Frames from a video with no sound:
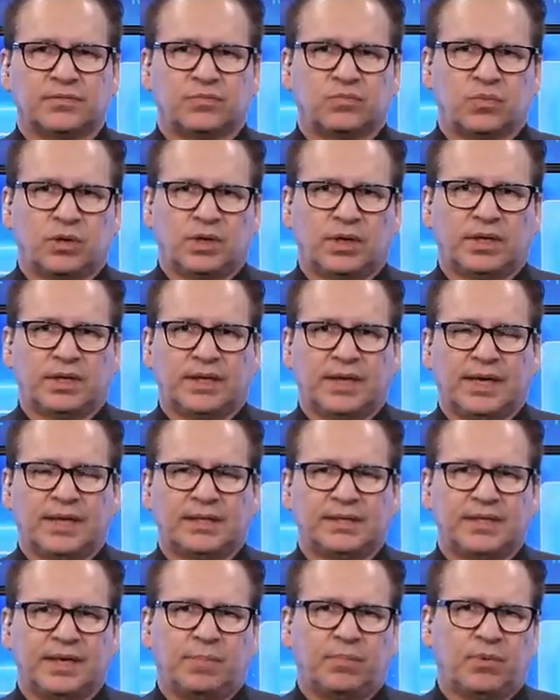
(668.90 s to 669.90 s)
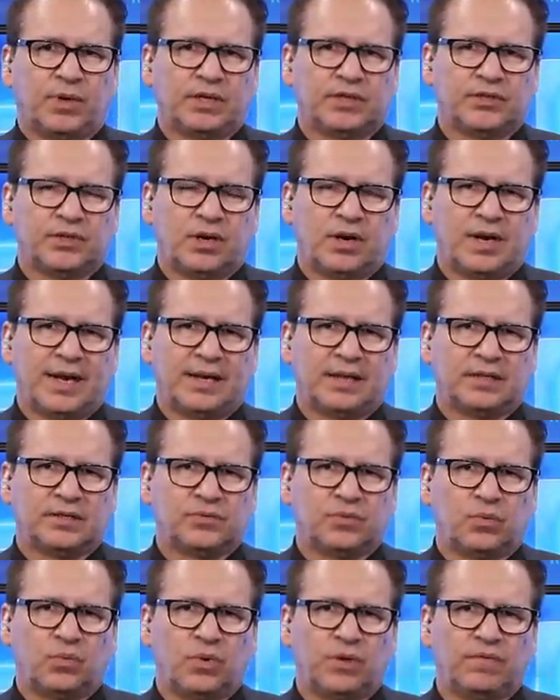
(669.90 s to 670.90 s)
really kind of separate Star
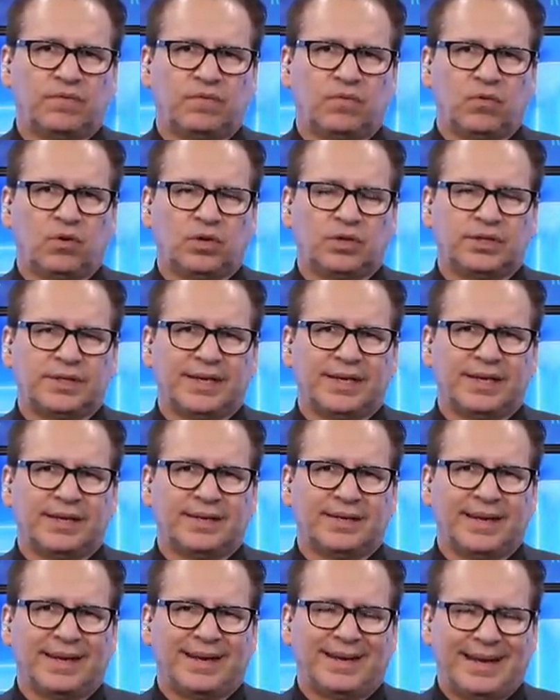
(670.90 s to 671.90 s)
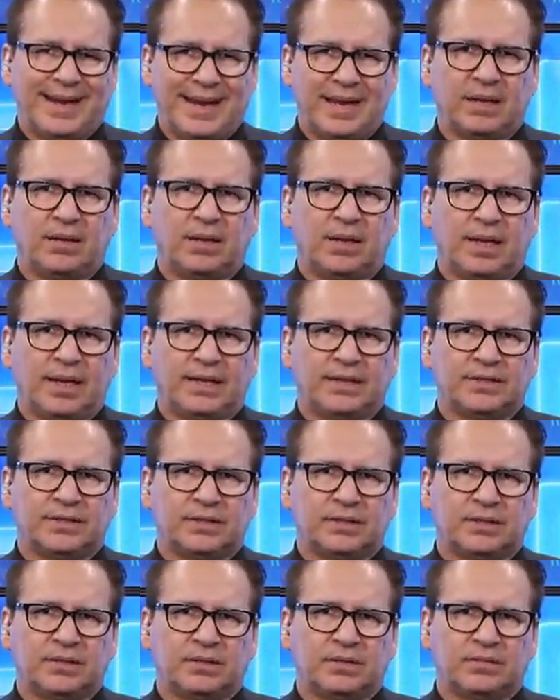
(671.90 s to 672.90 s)
Atlas when we've looked at and
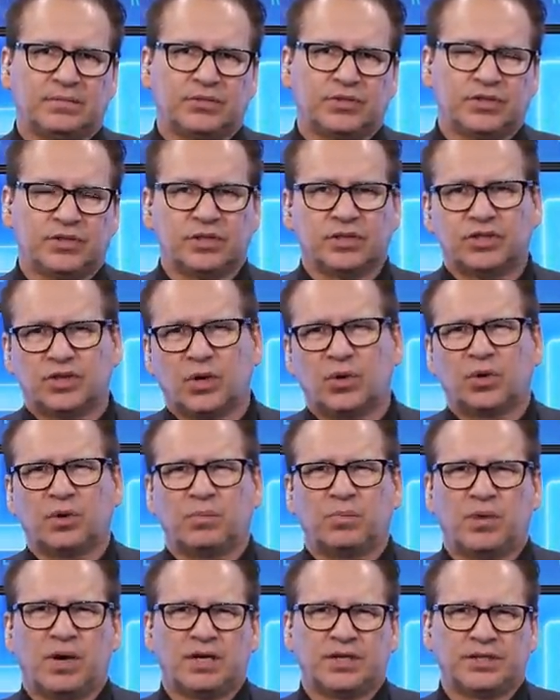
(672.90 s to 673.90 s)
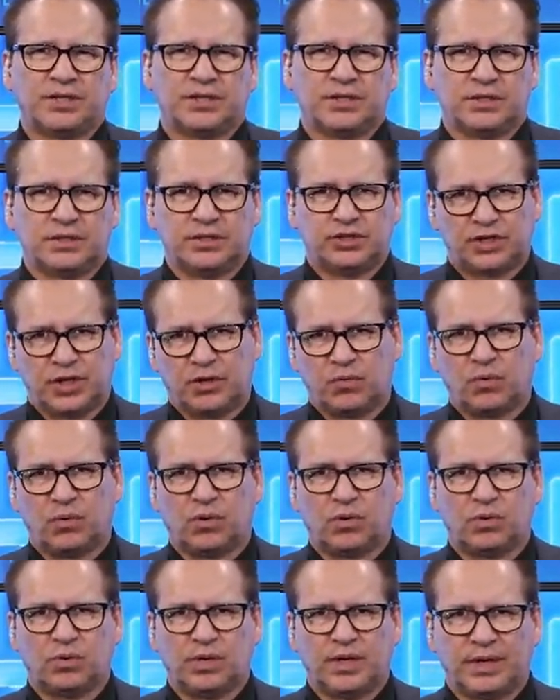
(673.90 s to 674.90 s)
analyzed the just the token projects in
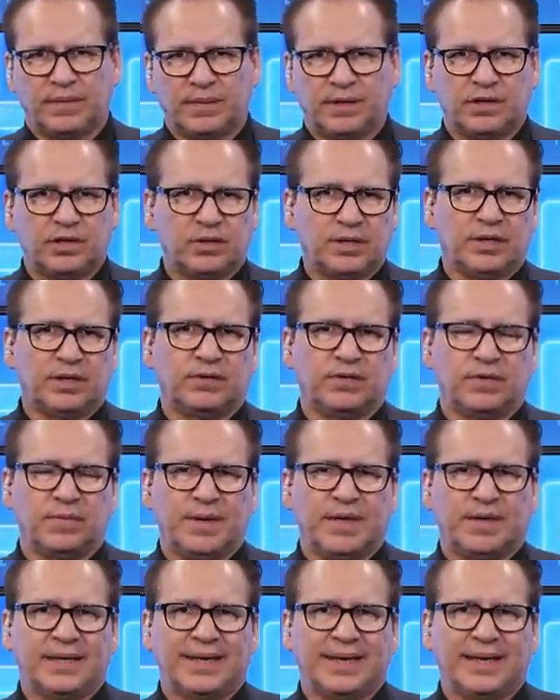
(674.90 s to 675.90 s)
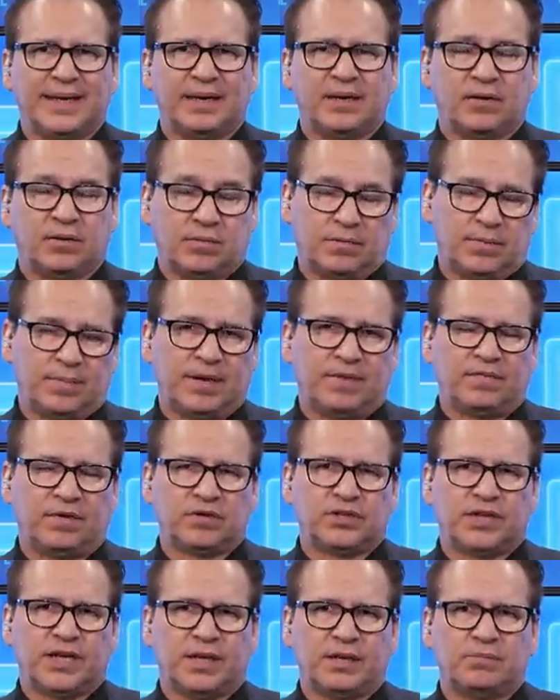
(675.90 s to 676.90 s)
general, and then you get into the metagame or the
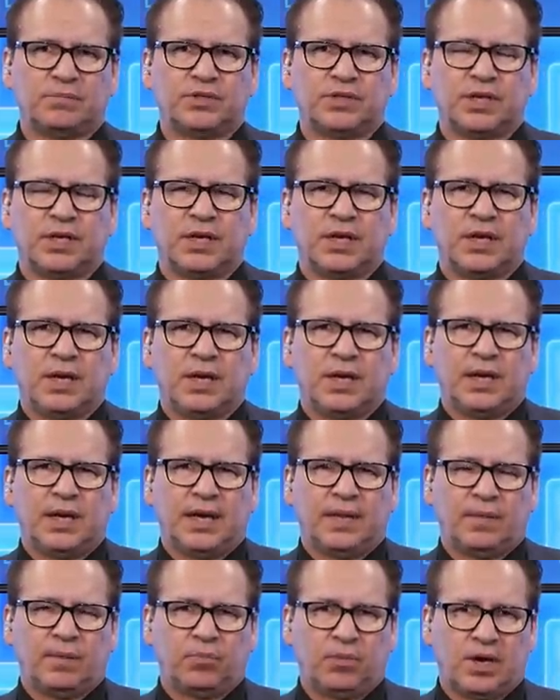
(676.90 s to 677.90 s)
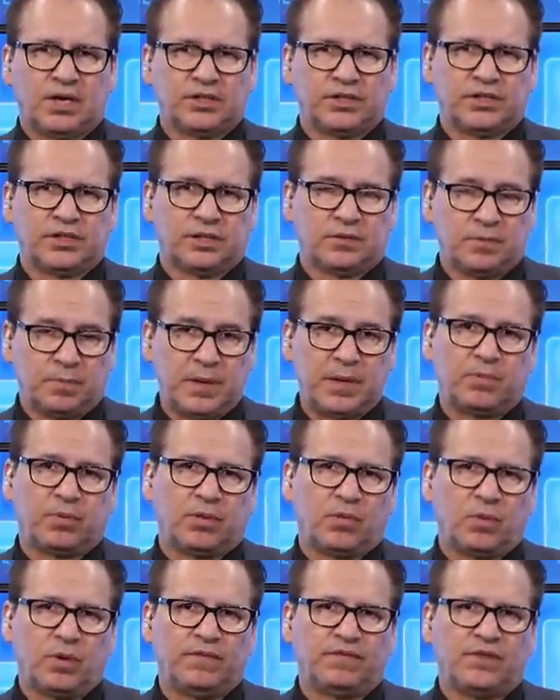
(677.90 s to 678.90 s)
metaverse games and the projects and the people
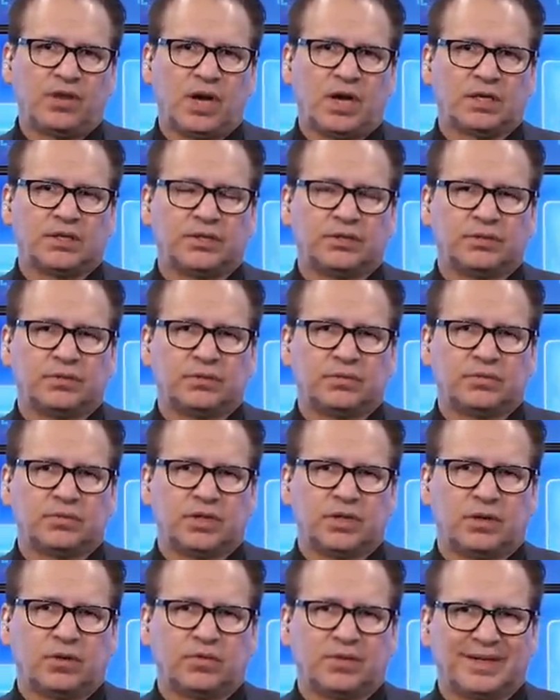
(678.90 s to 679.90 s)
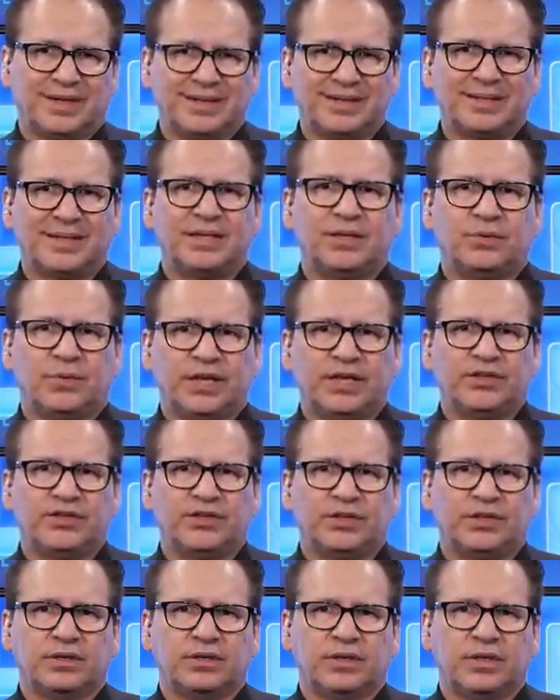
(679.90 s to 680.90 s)
that we've talked to, you know, the
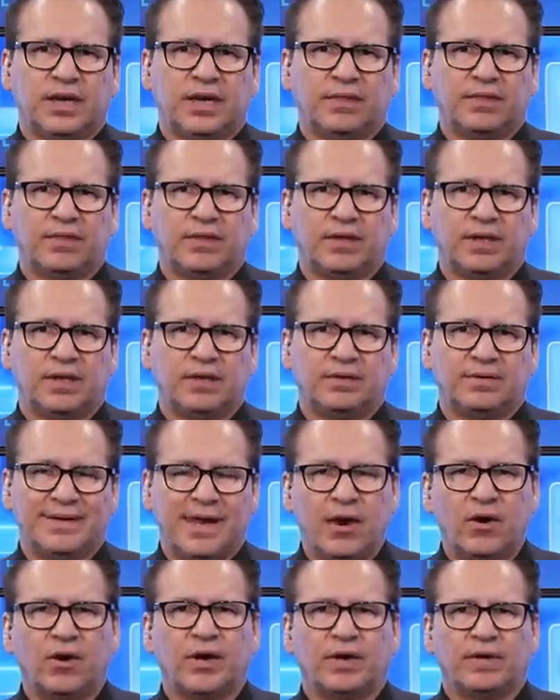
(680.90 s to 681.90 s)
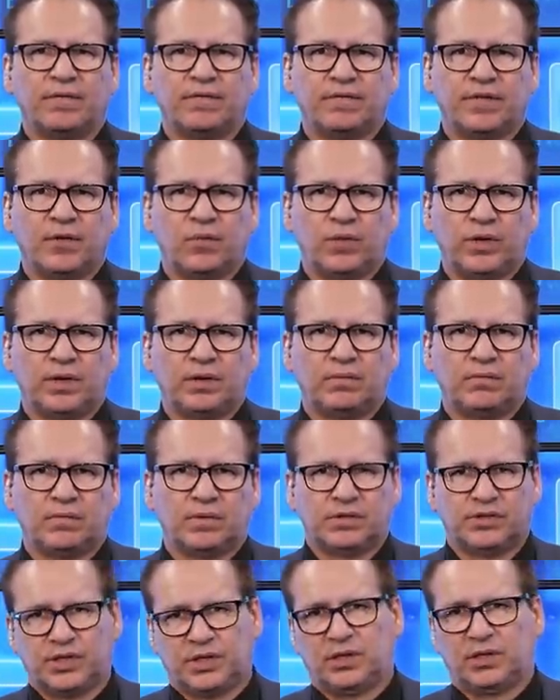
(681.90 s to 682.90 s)
continuation and the narrative that we
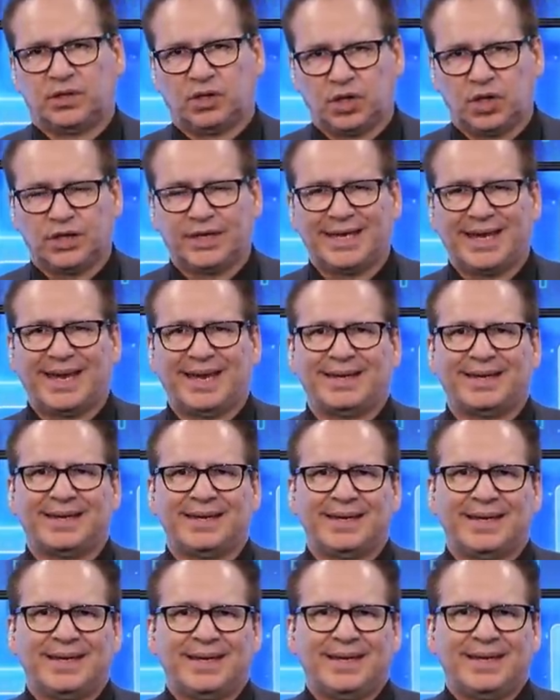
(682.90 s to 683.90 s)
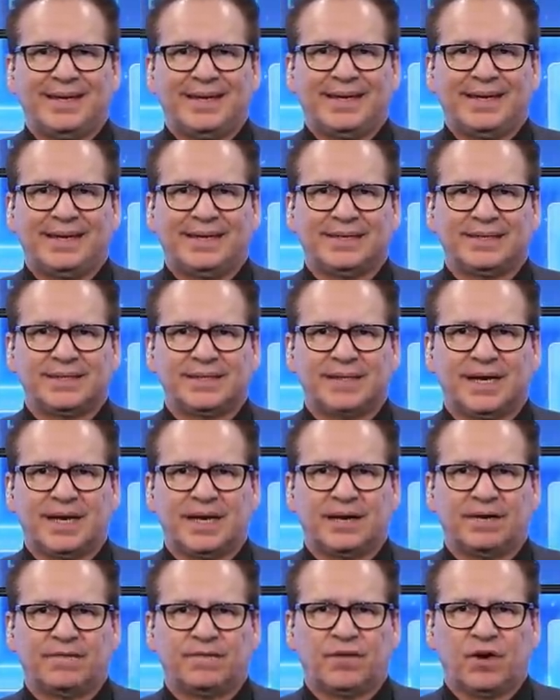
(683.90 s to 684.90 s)
continue to look at is
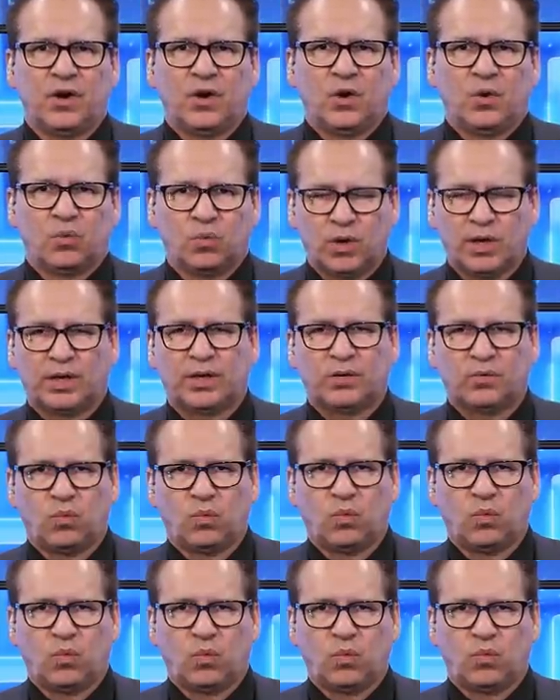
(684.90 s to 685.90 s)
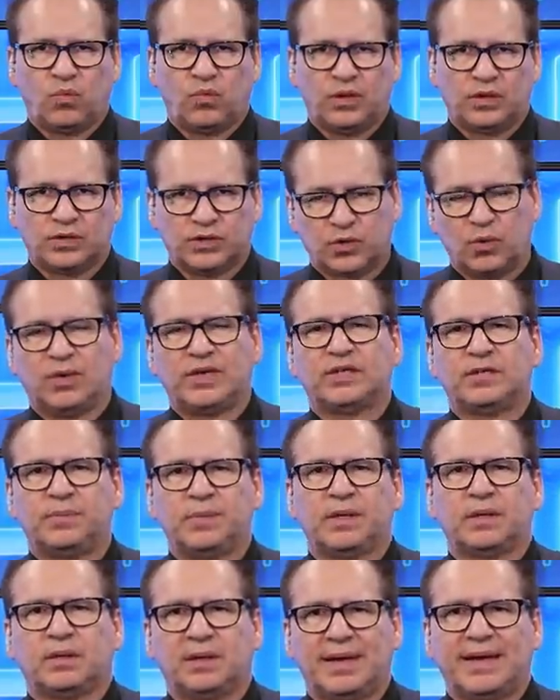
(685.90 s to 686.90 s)
kind of really there's going to
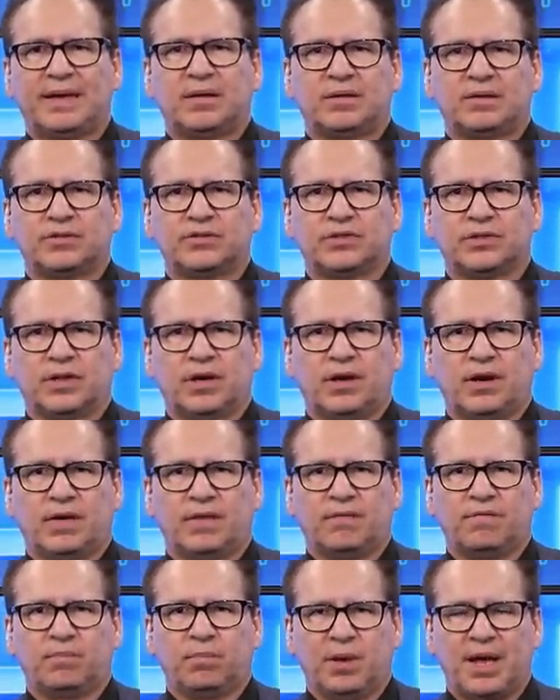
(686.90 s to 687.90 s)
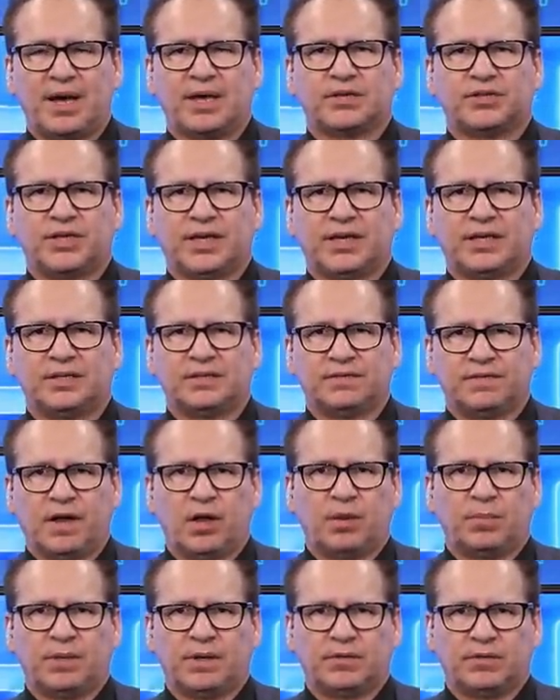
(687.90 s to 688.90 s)
be layers of blockchain
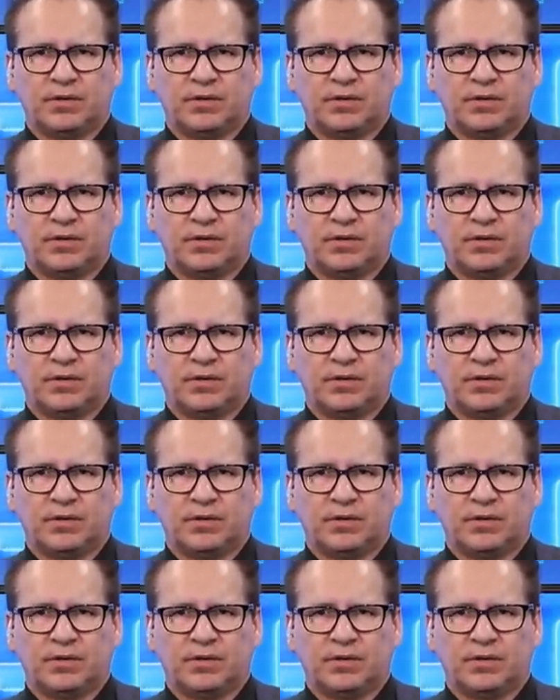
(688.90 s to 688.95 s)
development.